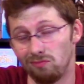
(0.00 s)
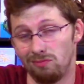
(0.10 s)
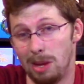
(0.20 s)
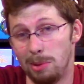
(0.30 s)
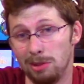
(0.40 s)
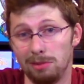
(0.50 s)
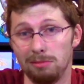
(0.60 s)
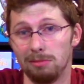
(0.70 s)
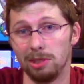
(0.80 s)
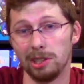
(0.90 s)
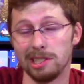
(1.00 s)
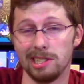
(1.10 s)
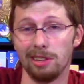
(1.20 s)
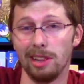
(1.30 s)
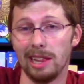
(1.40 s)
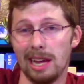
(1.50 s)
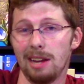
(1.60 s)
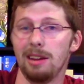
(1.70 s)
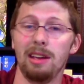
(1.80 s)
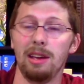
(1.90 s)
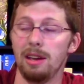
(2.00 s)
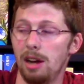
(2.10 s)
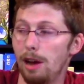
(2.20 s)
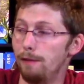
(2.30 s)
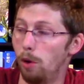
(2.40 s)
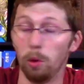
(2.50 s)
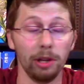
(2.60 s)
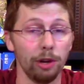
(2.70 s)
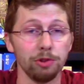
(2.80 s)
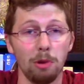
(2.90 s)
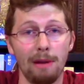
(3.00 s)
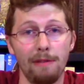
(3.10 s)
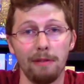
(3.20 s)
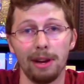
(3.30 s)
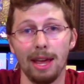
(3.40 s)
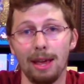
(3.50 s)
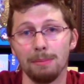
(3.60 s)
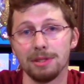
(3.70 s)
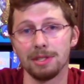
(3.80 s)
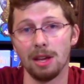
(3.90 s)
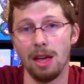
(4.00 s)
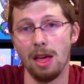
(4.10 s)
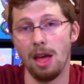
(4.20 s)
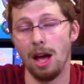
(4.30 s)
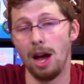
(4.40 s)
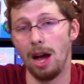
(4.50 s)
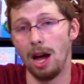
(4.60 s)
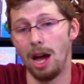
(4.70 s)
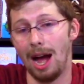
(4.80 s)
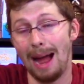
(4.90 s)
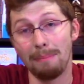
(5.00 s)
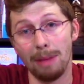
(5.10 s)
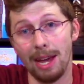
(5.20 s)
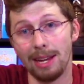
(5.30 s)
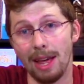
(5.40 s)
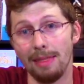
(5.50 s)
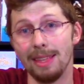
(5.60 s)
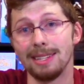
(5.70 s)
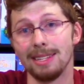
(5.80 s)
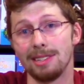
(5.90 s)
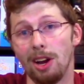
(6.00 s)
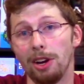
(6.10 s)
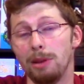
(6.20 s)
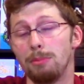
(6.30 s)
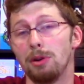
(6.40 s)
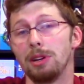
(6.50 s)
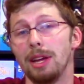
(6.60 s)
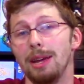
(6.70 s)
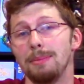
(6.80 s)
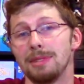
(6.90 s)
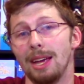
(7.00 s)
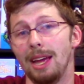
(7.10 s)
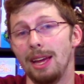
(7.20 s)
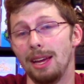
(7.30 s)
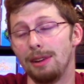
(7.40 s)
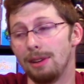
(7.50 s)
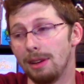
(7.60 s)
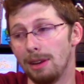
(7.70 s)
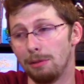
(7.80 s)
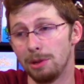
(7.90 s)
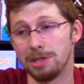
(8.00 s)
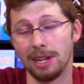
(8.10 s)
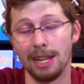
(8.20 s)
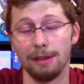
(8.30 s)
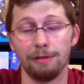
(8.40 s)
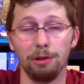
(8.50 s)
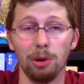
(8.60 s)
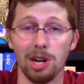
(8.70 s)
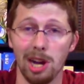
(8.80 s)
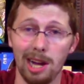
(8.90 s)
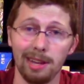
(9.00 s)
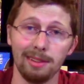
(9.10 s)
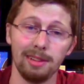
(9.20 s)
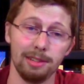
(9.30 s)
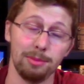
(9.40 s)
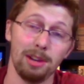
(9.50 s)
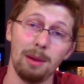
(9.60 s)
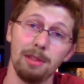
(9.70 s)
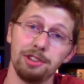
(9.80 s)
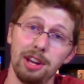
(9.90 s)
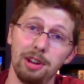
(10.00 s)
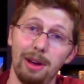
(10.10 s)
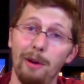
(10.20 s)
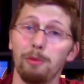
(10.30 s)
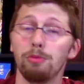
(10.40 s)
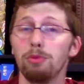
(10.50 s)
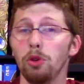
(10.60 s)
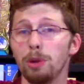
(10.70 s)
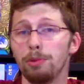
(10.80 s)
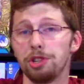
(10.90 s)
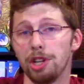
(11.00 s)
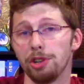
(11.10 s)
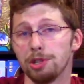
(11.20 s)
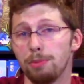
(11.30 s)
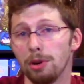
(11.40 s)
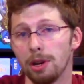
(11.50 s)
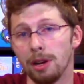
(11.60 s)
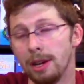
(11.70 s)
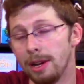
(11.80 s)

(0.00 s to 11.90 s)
Maybe you'll consider that. Of Orleans, one of my favorite games. I'm Ben. This is Talking Board Games. And once again, if you are not subscribed to the channel, I would really appreciate your support.